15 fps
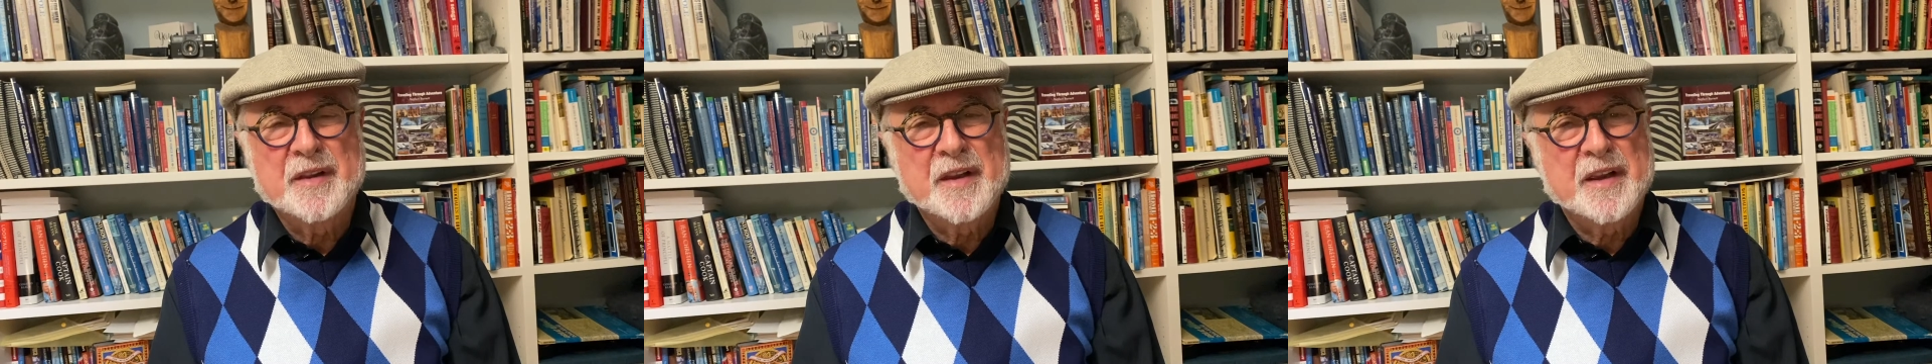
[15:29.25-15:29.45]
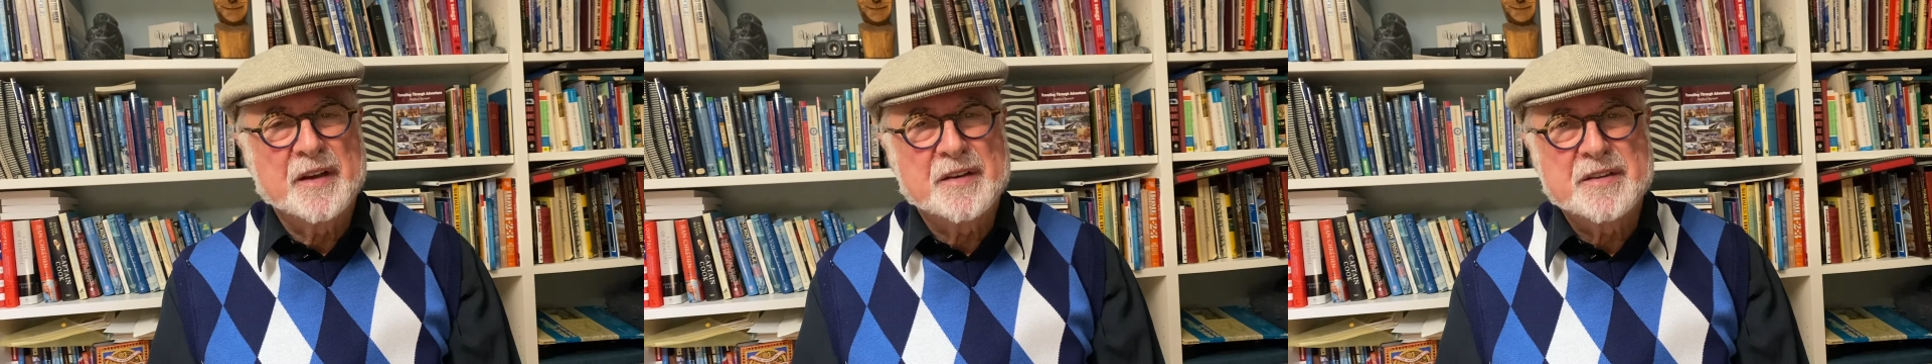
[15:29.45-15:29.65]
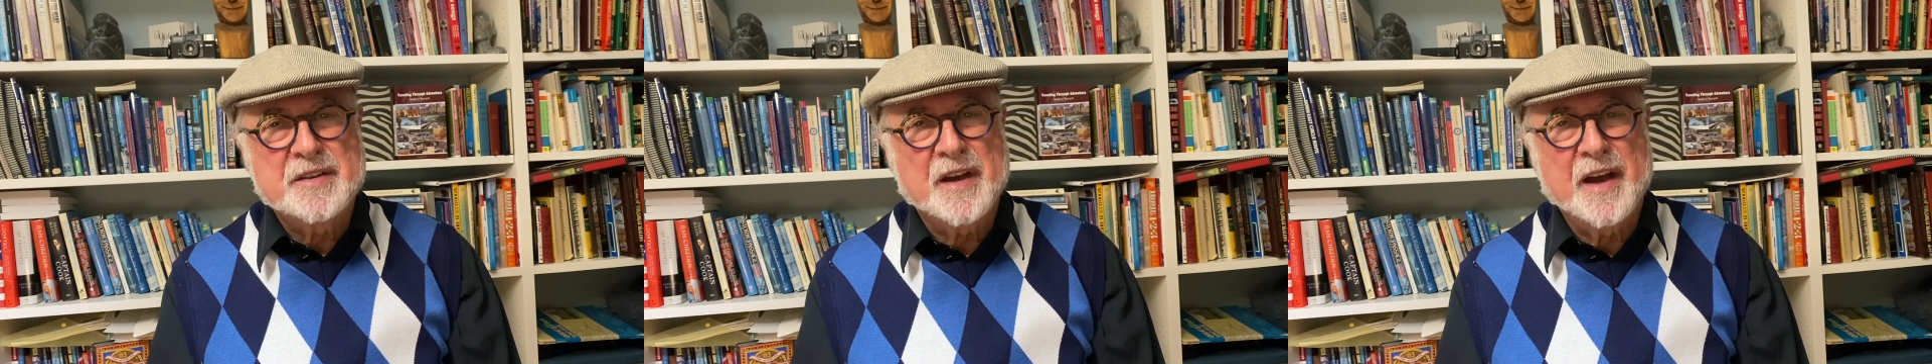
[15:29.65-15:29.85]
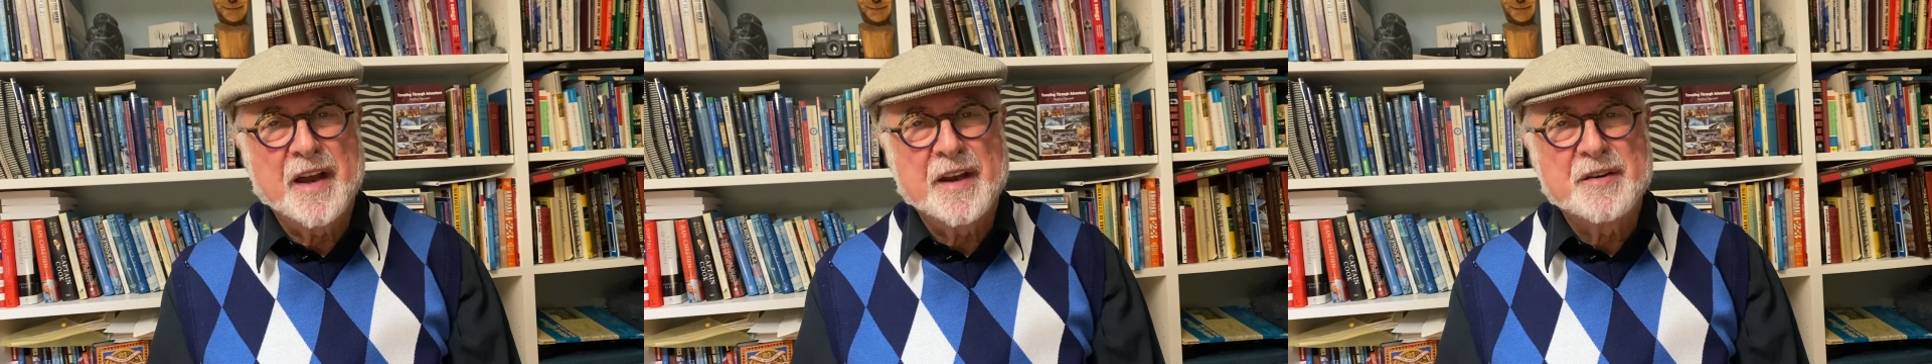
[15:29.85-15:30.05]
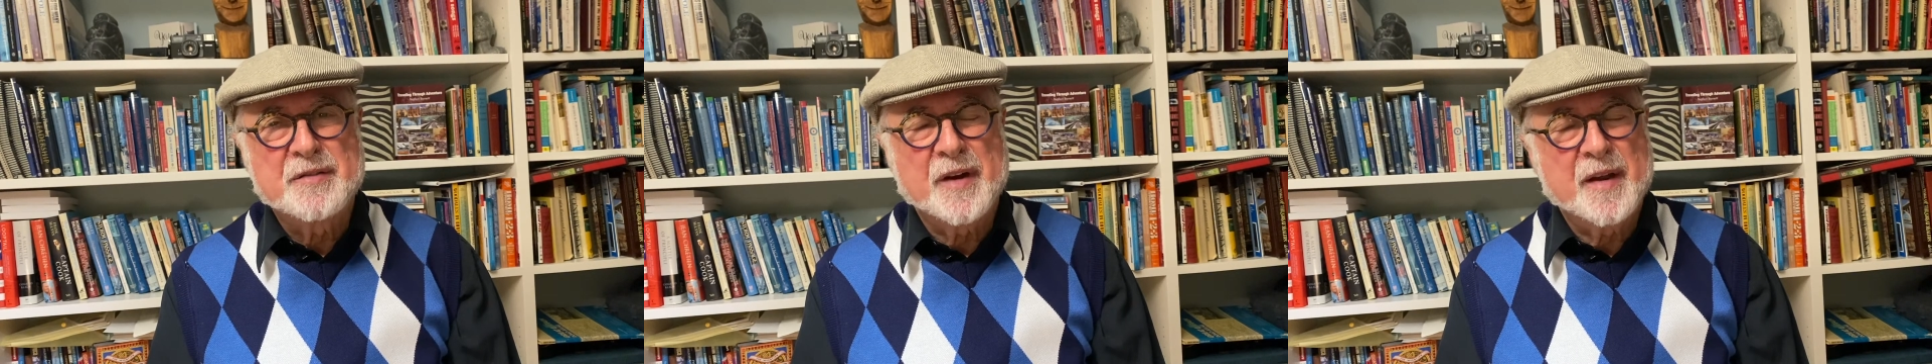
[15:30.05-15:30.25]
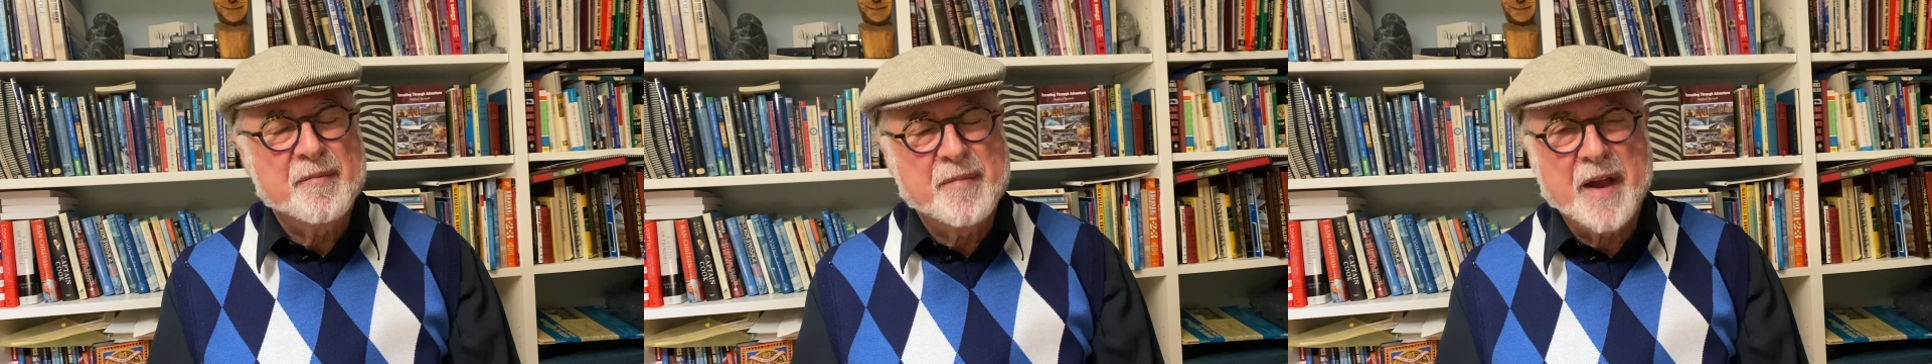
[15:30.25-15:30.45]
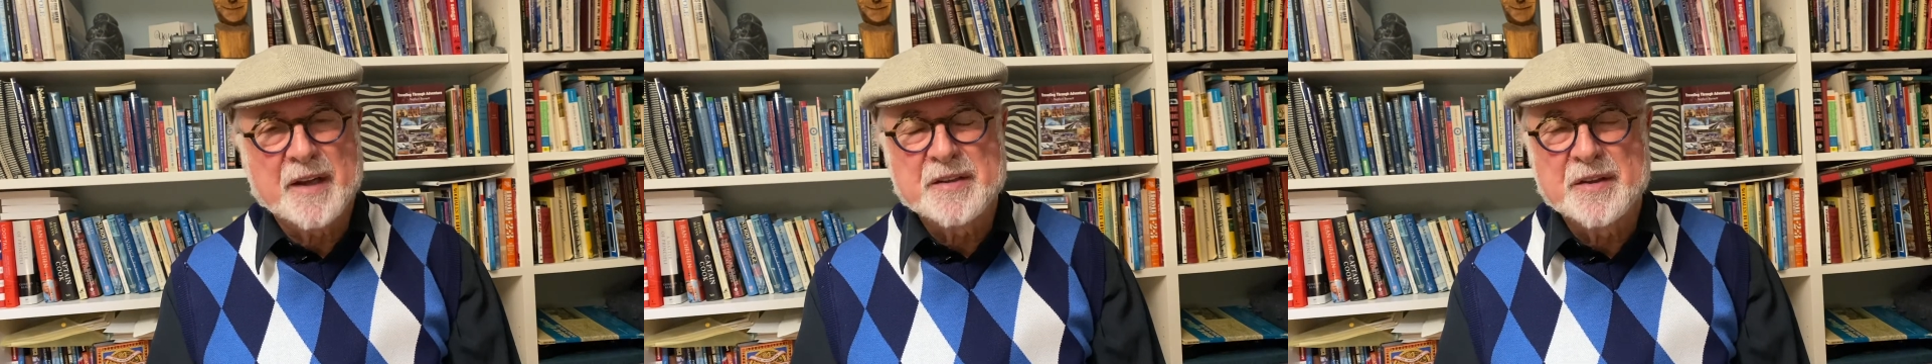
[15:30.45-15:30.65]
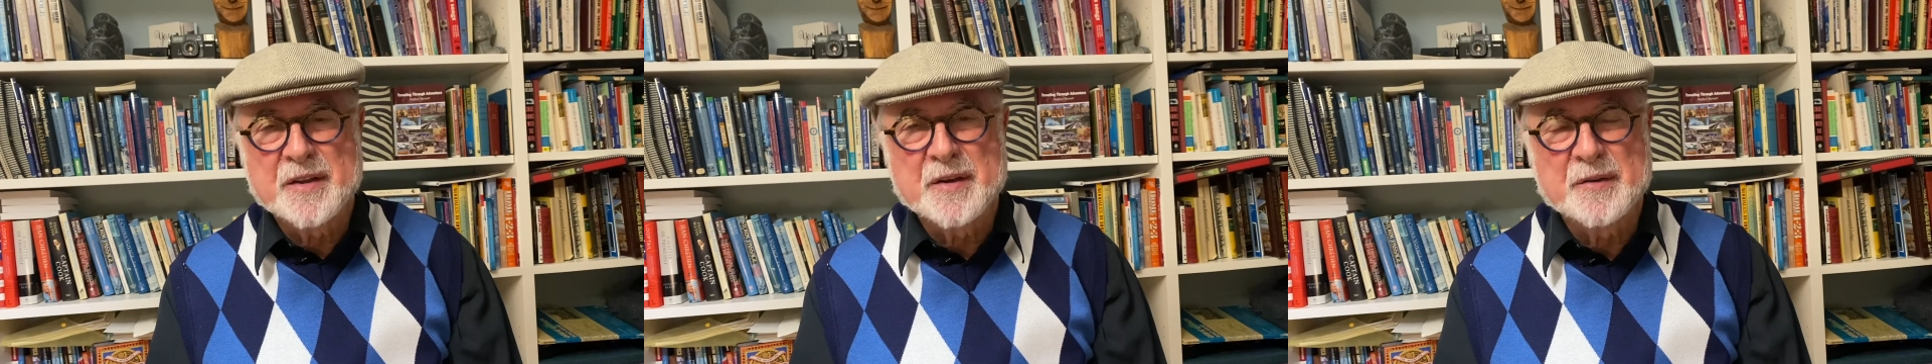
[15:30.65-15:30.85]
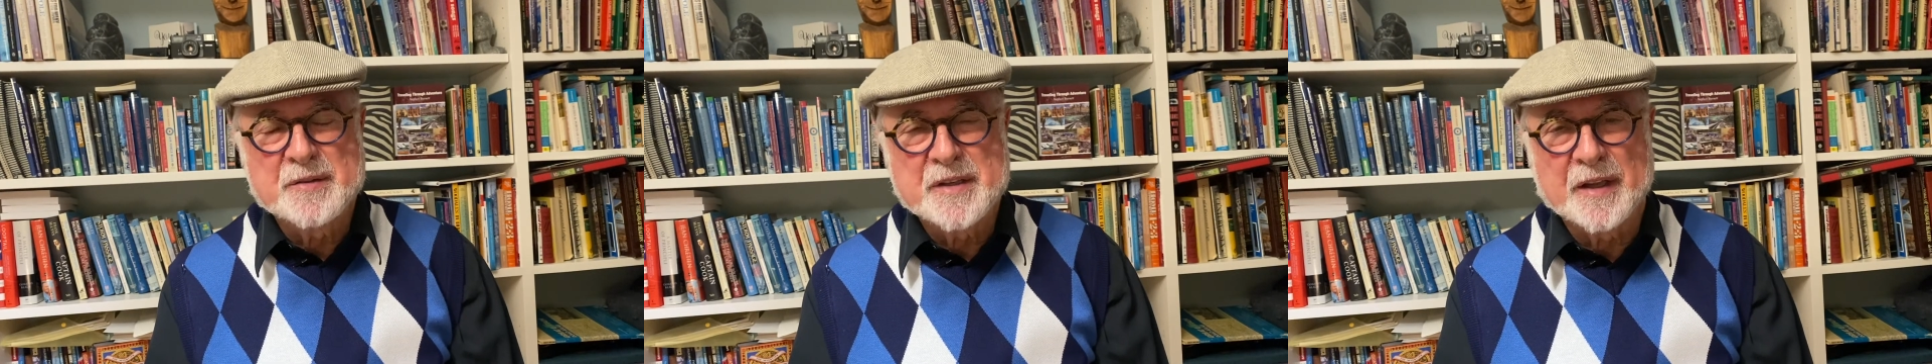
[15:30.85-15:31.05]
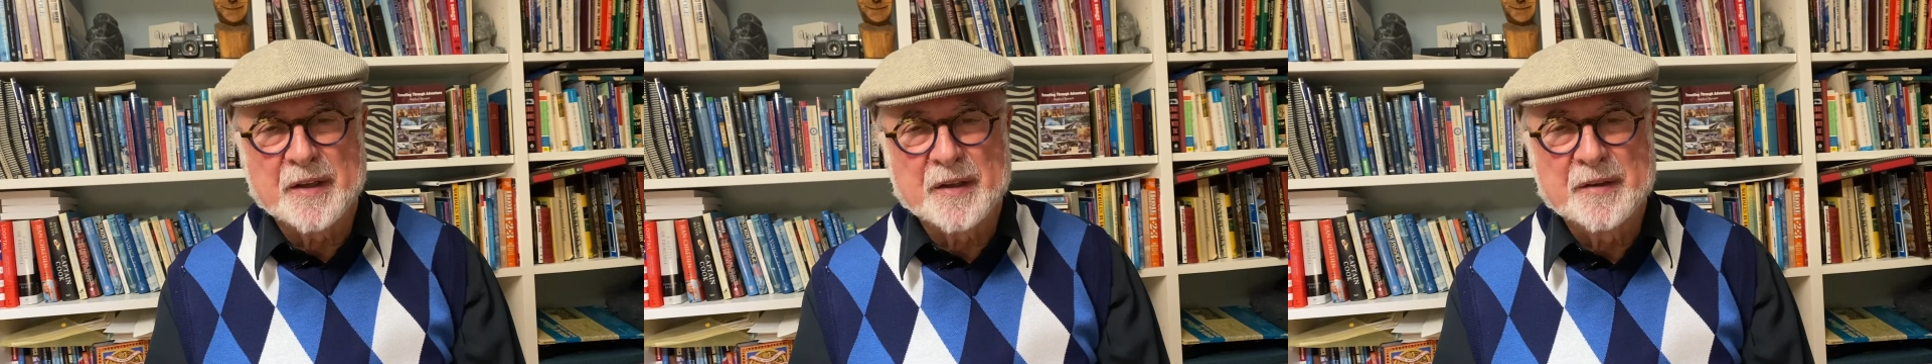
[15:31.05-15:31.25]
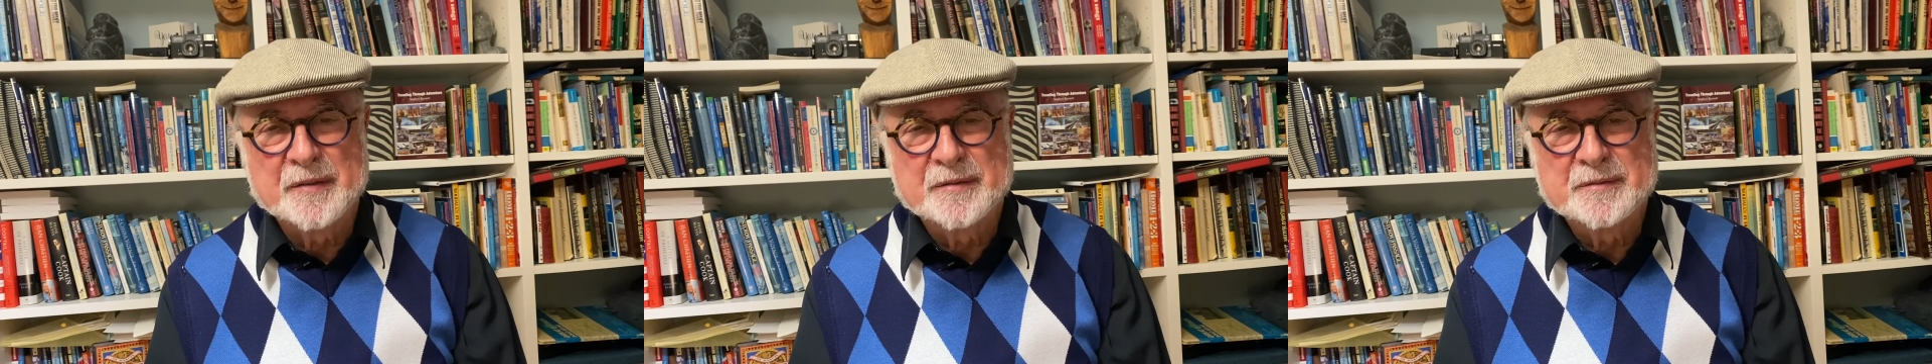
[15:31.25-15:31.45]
the entire drive back to the hotel.